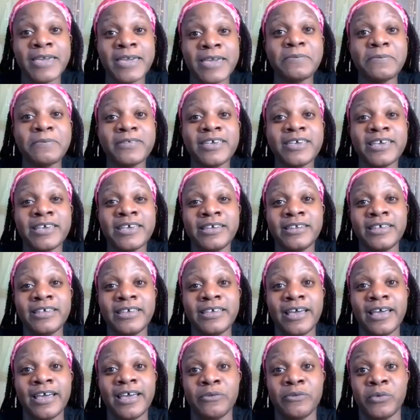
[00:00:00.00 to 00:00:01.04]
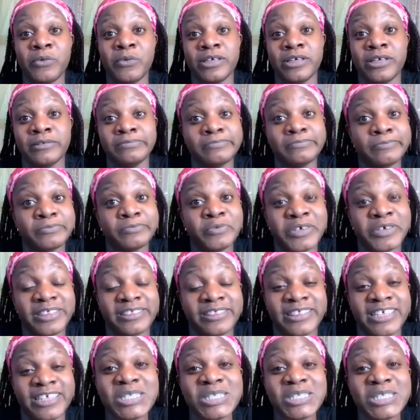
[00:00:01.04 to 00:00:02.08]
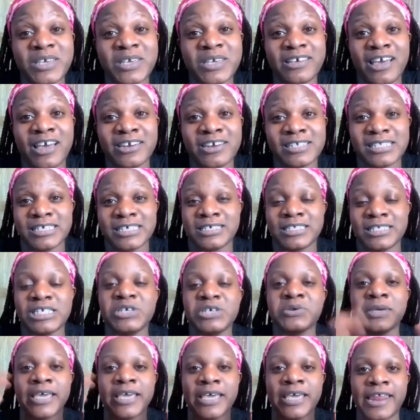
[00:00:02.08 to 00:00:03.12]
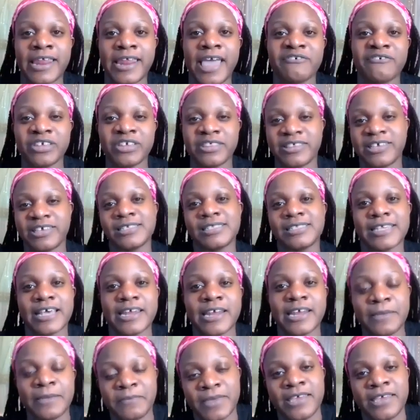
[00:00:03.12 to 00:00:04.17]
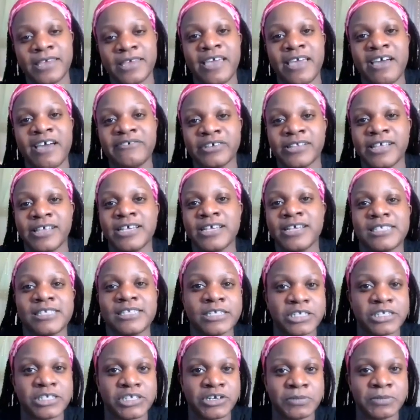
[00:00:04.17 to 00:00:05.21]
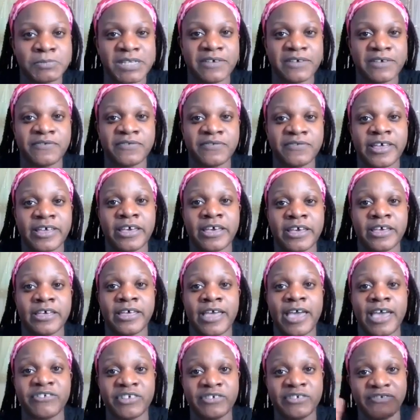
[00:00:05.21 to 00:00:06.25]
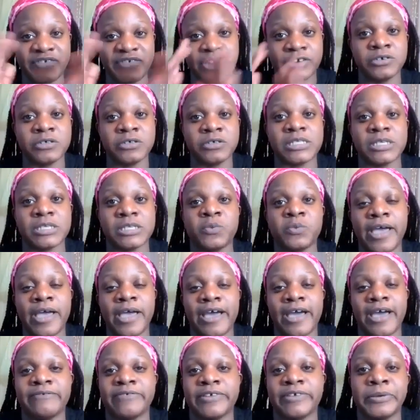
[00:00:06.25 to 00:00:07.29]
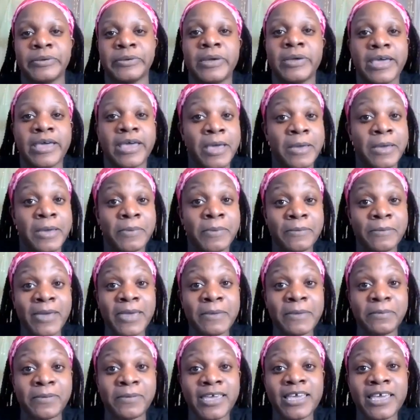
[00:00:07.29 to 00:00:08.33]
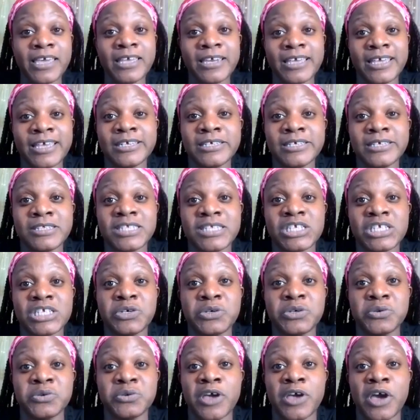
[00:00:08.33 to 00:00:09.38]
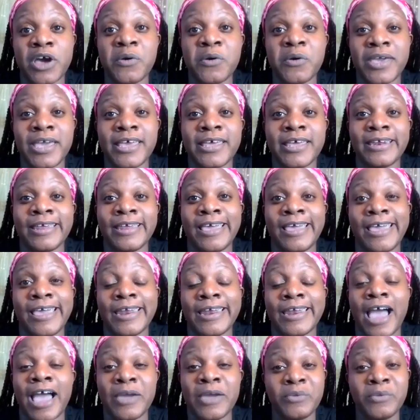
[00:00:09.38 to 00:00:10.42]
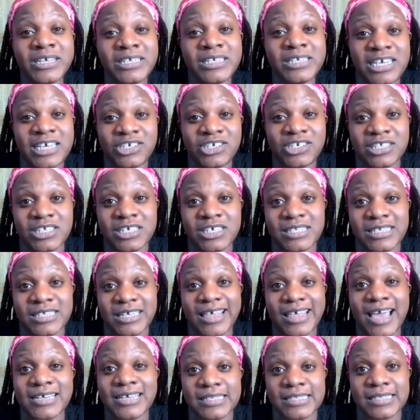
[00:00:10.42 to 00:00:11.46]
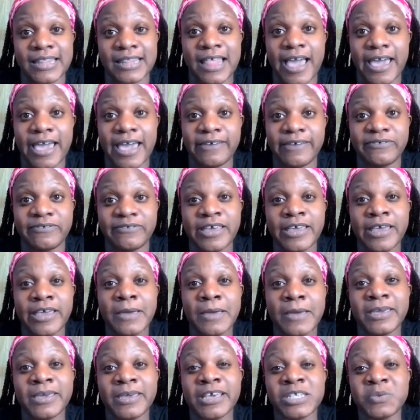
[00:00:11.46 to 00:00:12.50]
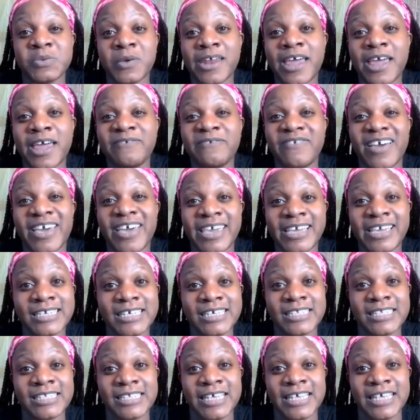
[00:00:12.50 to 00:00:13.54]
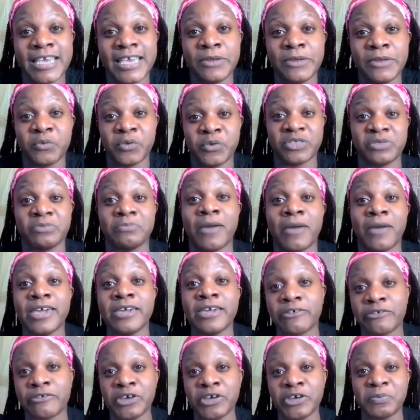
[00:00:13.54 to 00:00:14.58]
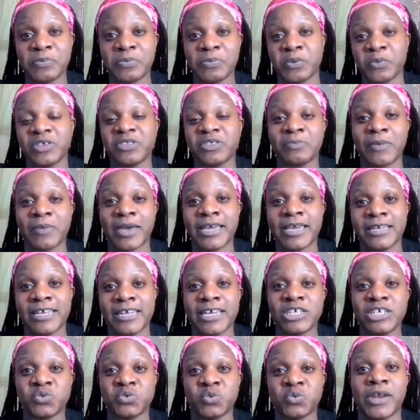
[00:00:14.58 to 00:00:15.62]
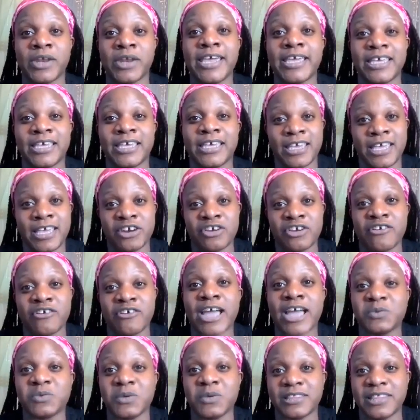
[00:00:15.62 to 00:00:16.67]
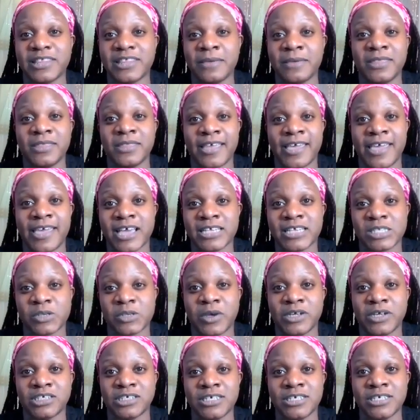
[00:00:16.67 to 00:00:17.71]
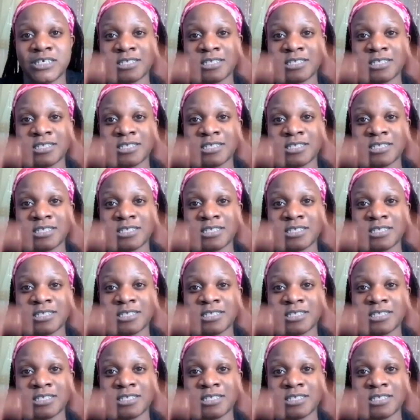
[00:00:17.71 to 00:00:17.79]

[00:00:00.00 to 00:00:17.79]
plan, with this week, honestly, is to get everything set up in Everlesson in terms of the Everfunnels and what have you. But my plan is to go in and I want to teach this class live, because what I find is with my group and with my niche, when I can interact with them and they ask questions,